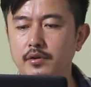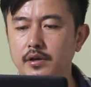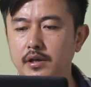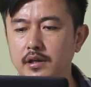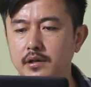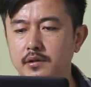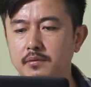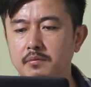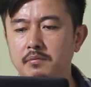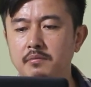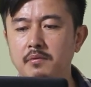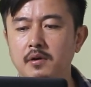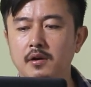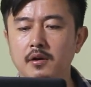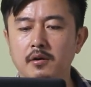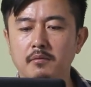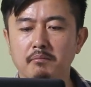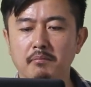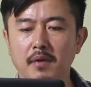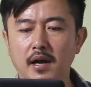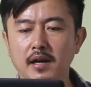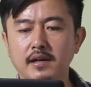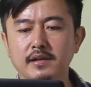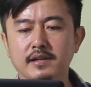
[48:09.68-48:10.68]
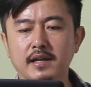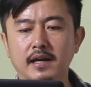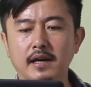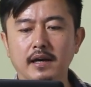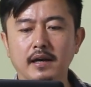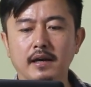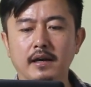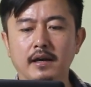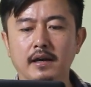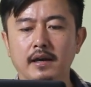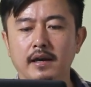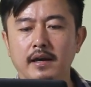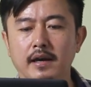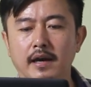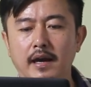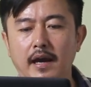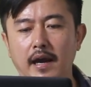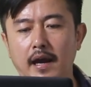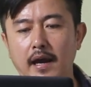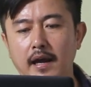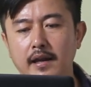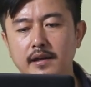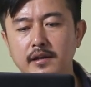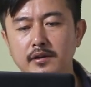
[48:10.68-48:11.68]
in Malta,
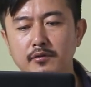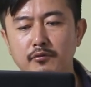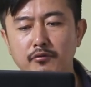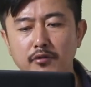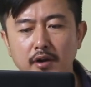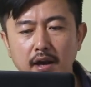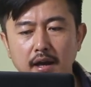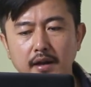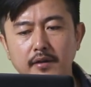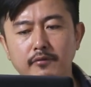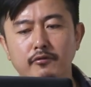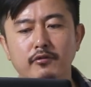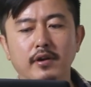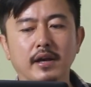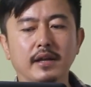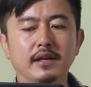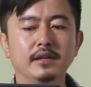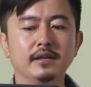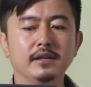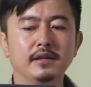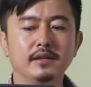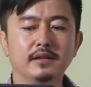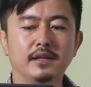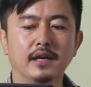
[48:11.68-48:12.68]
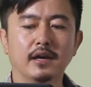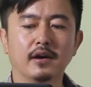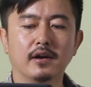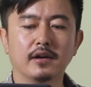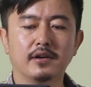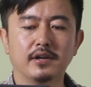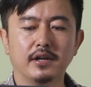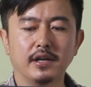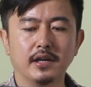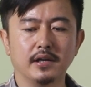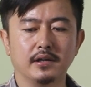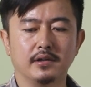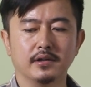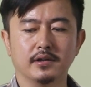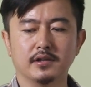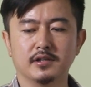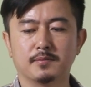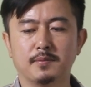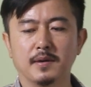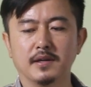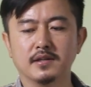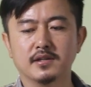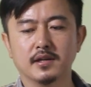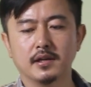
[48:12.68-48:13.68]
and wherein they agreed,
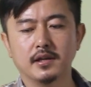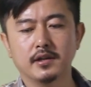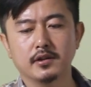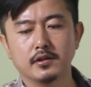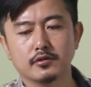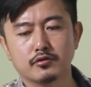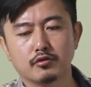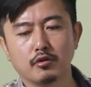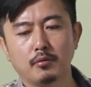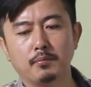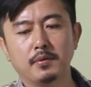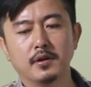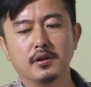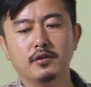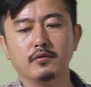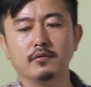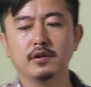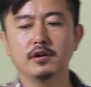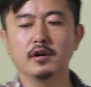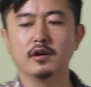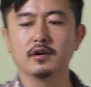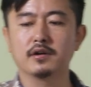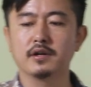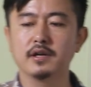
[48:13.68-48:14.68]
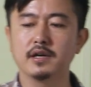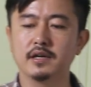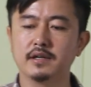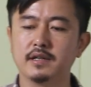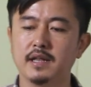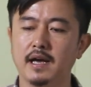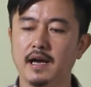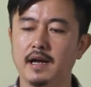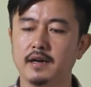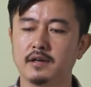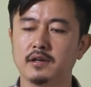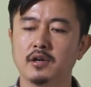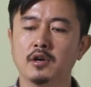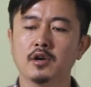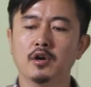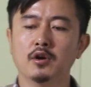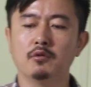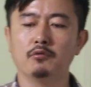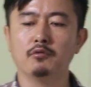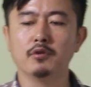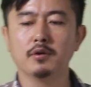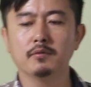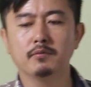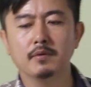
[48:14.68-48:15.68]
especially the Soviet Union agreed, that
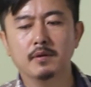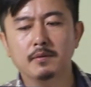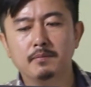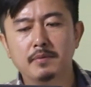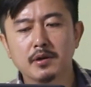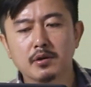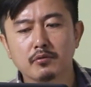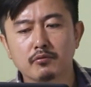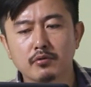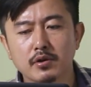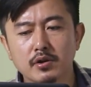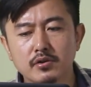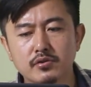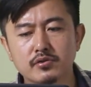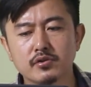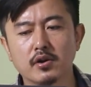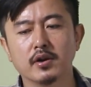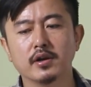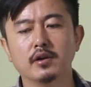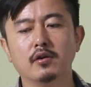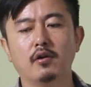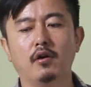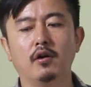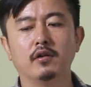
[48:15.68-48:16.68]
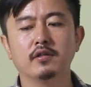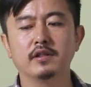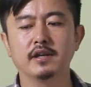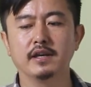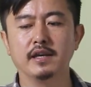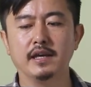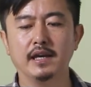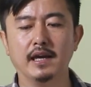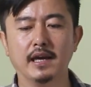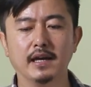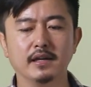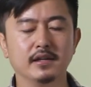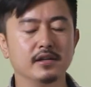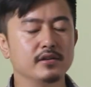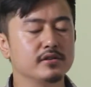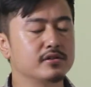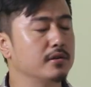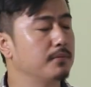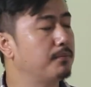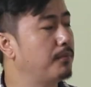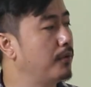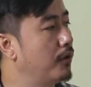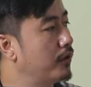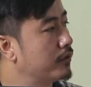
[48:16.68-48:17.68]
we will be withdrawing all the aid and
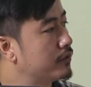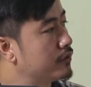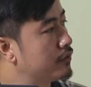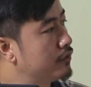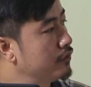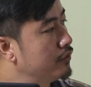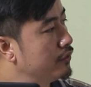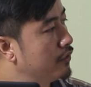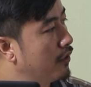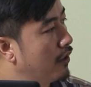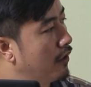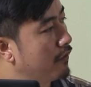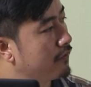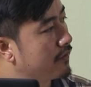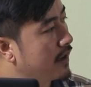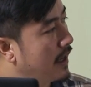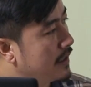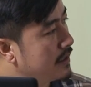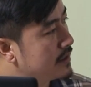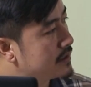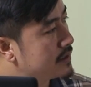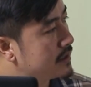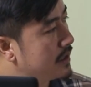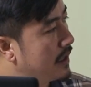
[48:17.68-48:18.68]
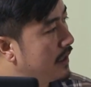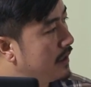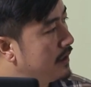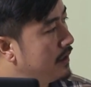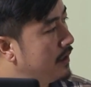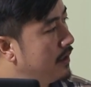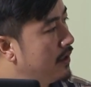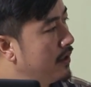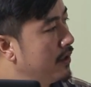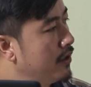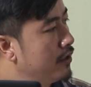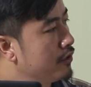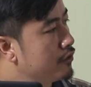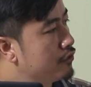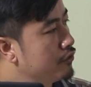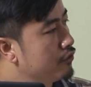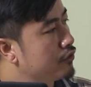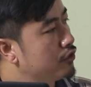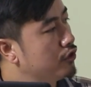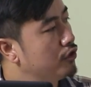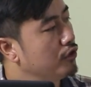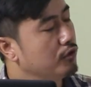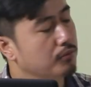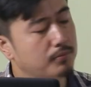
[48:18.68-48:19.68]
support to Afghanistan, to
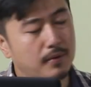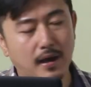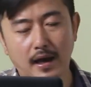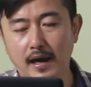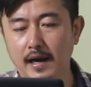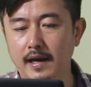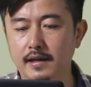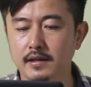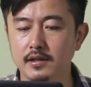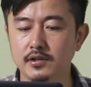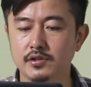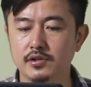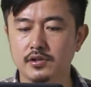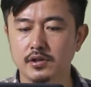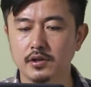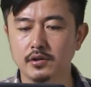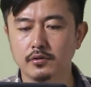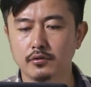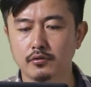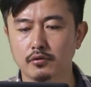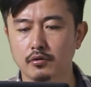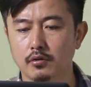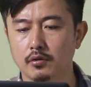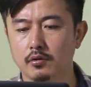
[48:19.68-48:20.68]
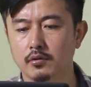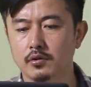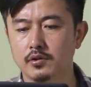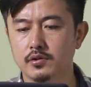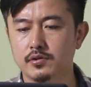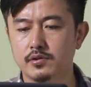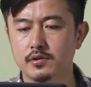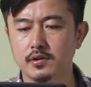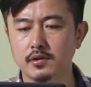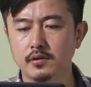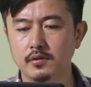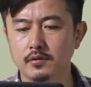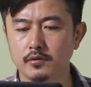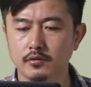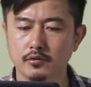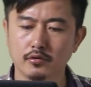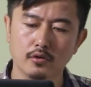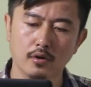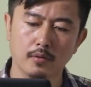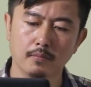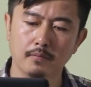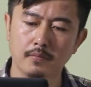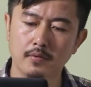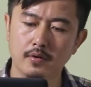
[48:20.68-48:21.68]
Cuba, and Eastern
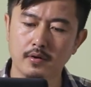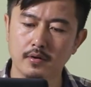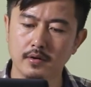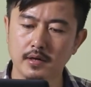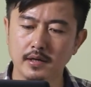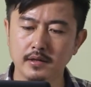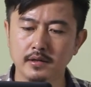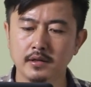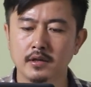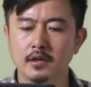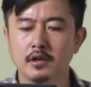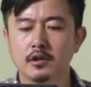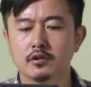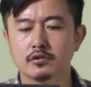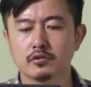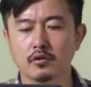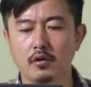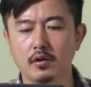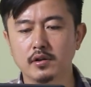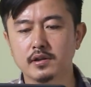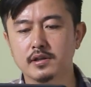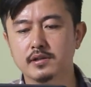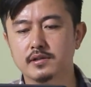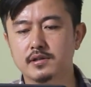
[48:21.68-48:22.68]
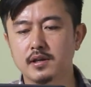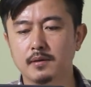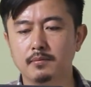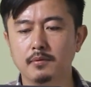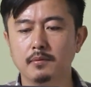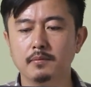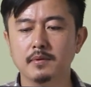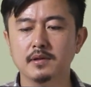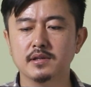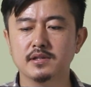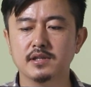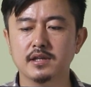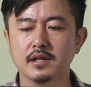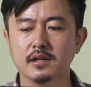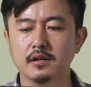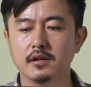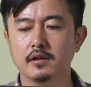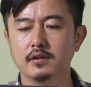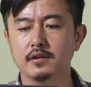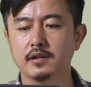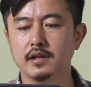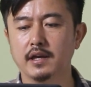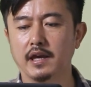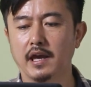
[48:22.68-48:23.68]
Europe. All right. So all these developments
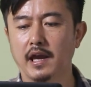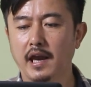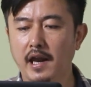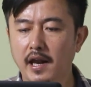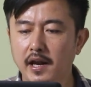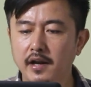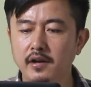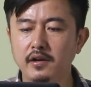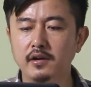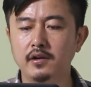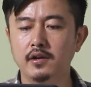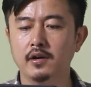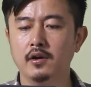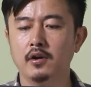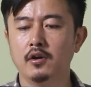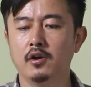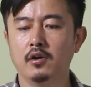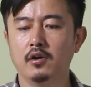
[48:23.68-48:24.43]
signal the end,